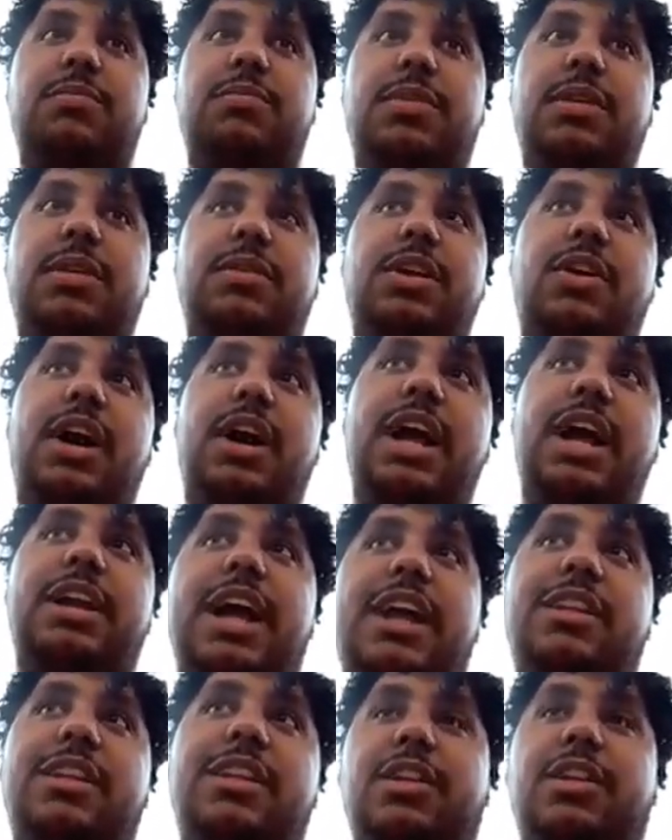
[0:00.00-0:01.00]
But you know, I had, to, I
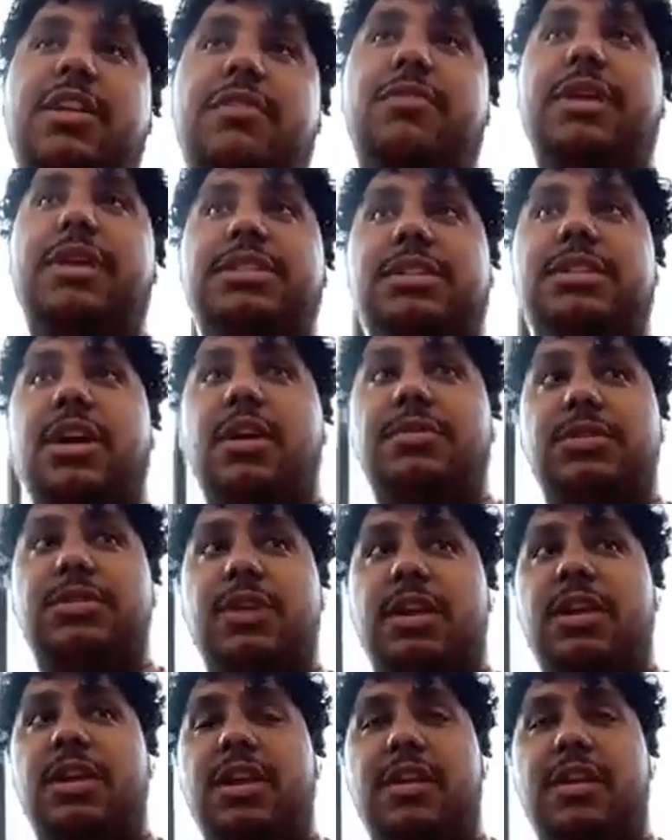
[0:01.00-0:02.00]
had to learn it for myself. So I
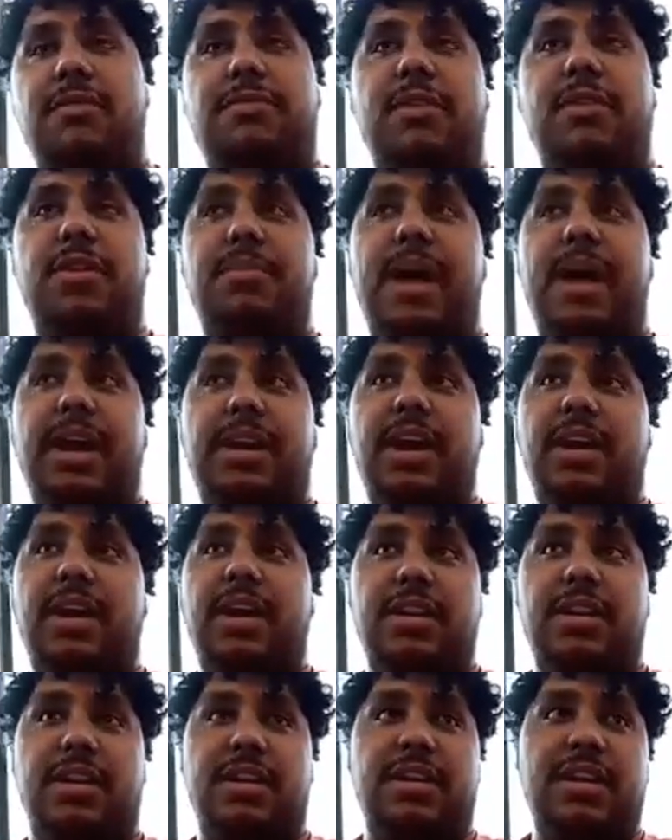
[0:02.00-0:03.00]
learned how to fill the back end,
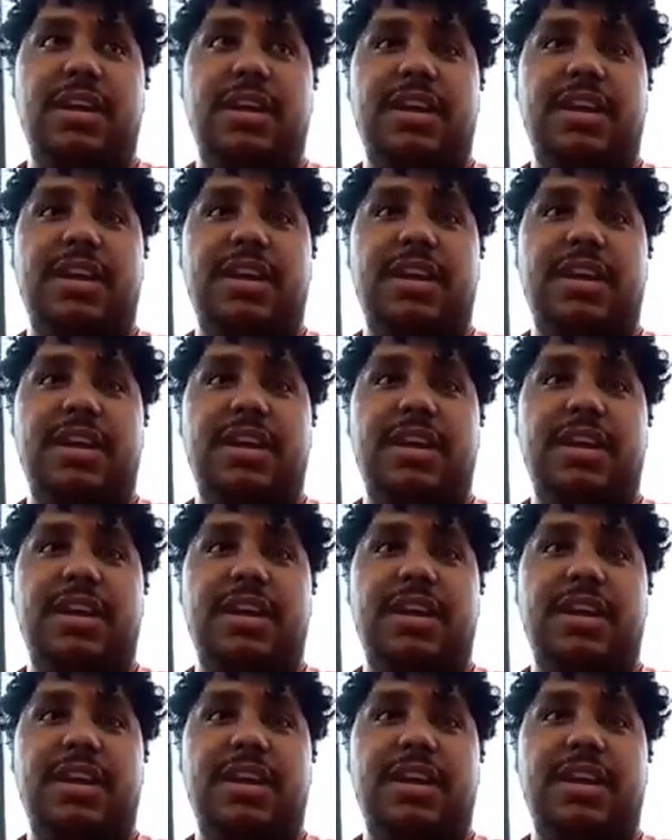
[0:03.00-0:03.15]
and